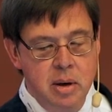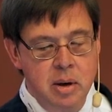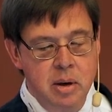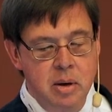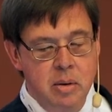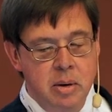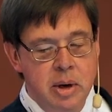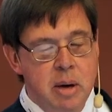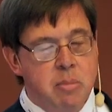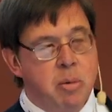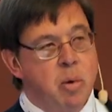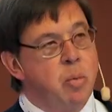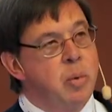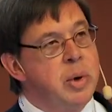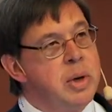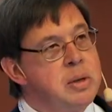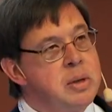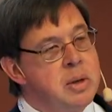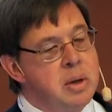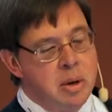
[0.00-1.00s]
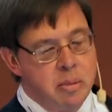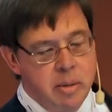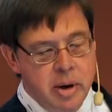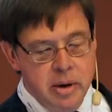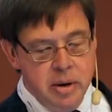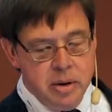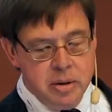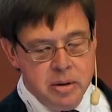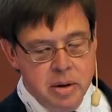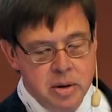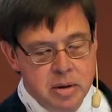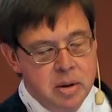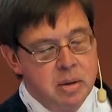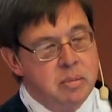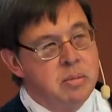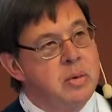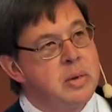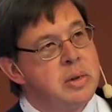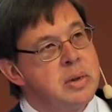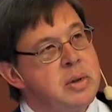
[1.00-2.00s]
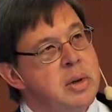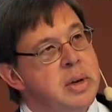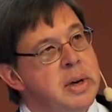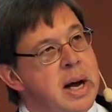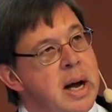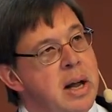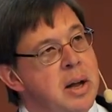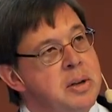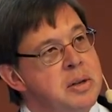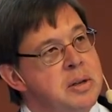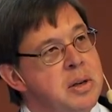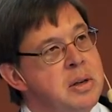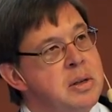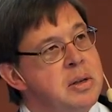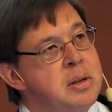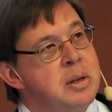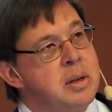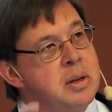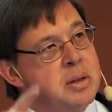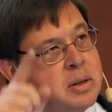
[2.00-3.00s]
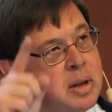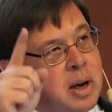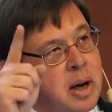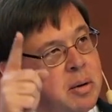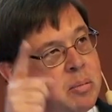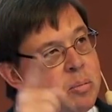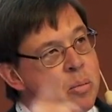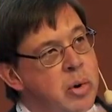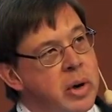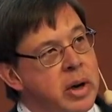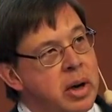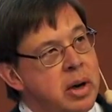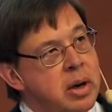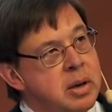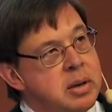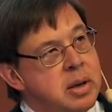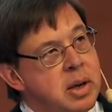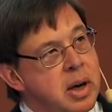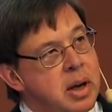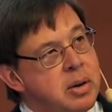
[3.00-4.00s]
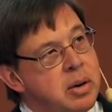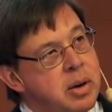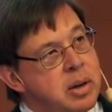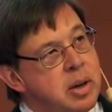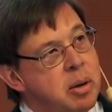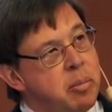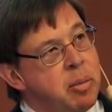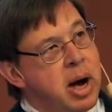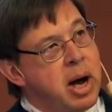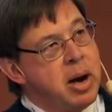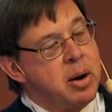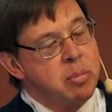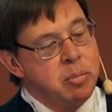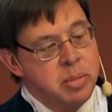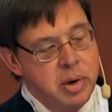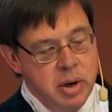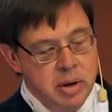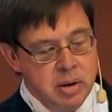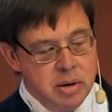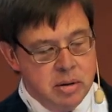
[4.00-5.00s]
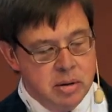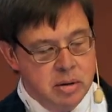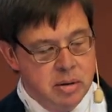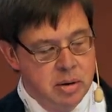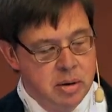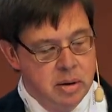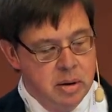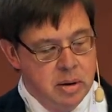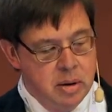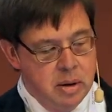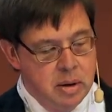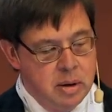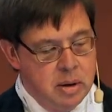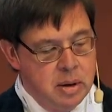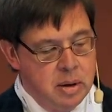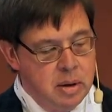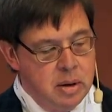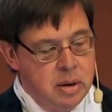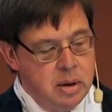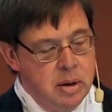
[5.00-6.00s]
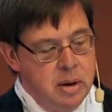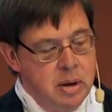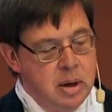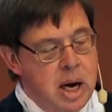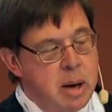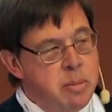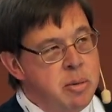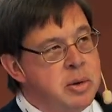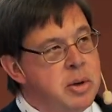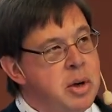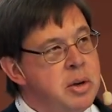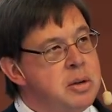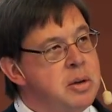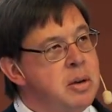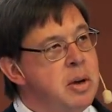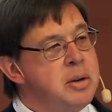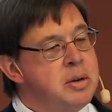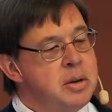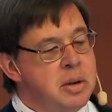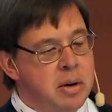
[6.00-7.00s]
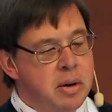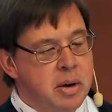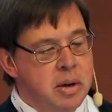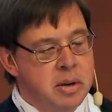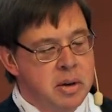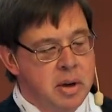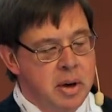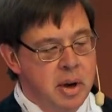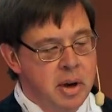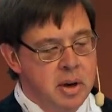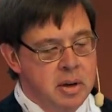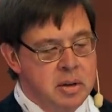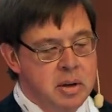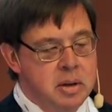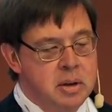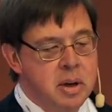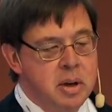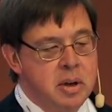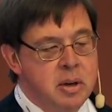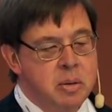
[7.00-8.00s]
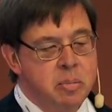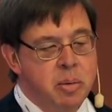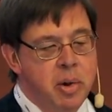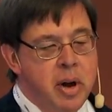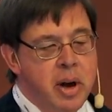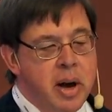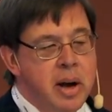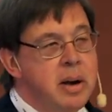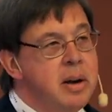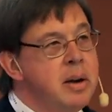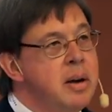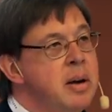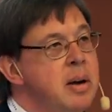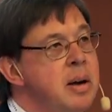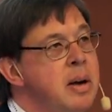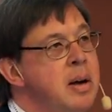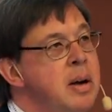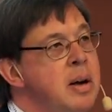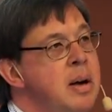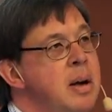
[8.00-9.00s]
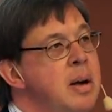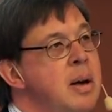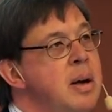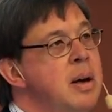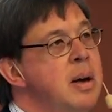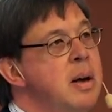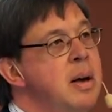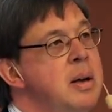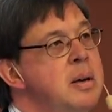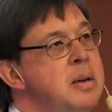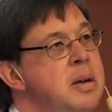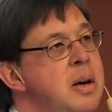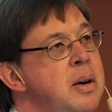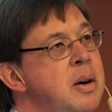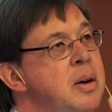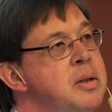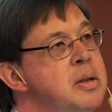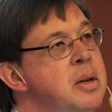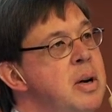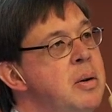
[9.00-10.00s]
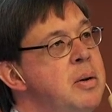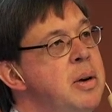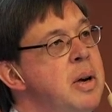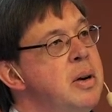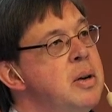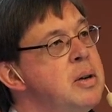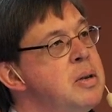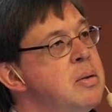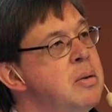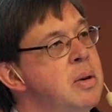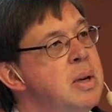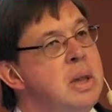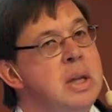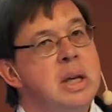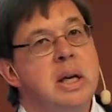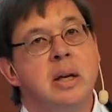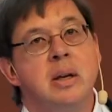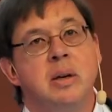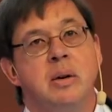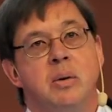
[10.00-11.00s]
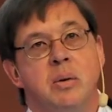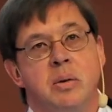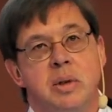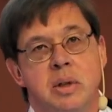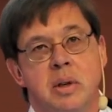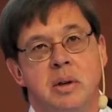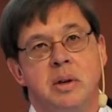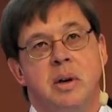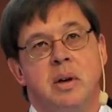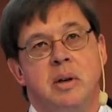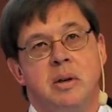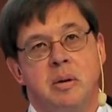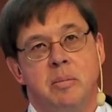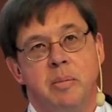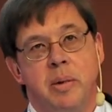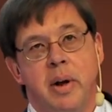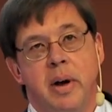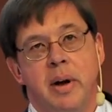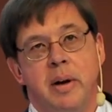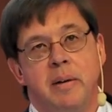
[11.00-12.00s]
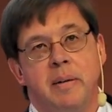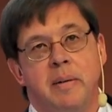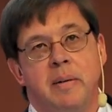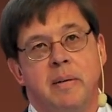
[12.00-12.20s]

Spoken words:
You enable reasoning about your system, which is analysis. It's that bringing it together at the bottom piece. Computational engineering today is the ticket to play. 10 years ago in industry, lean was the ticket to play.